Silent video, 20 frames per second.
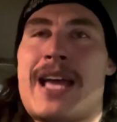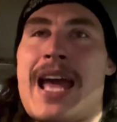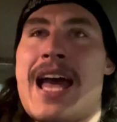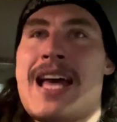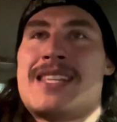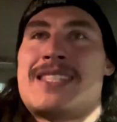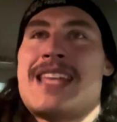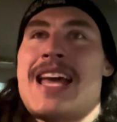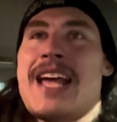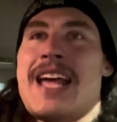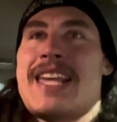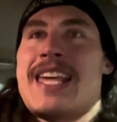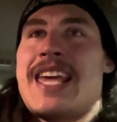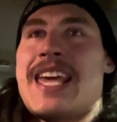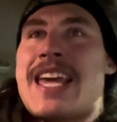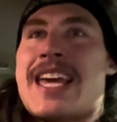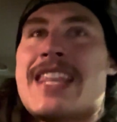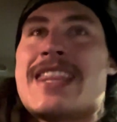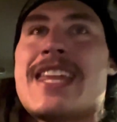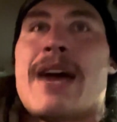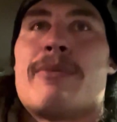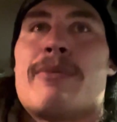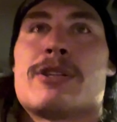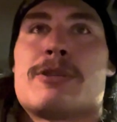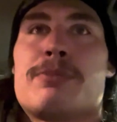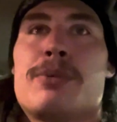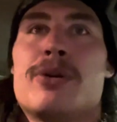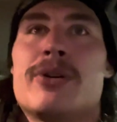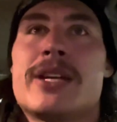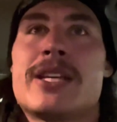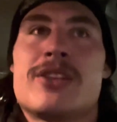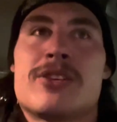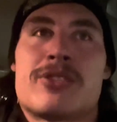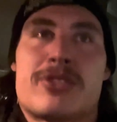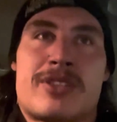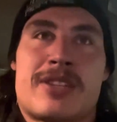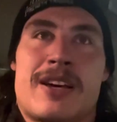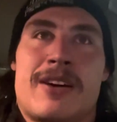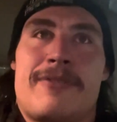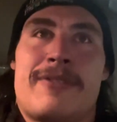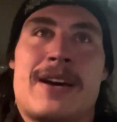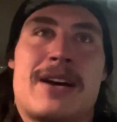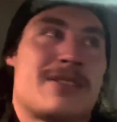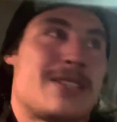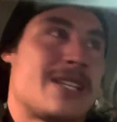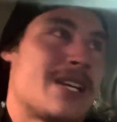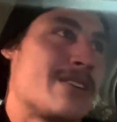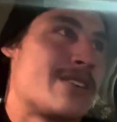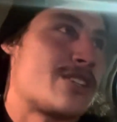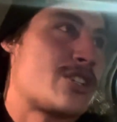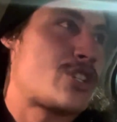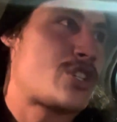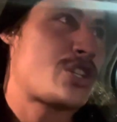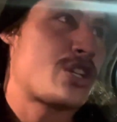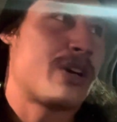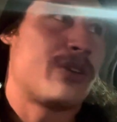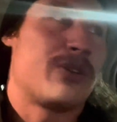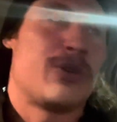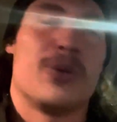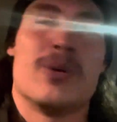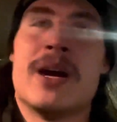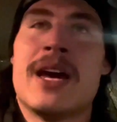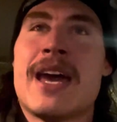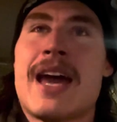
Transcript: as that kid that was putting yourself out there to show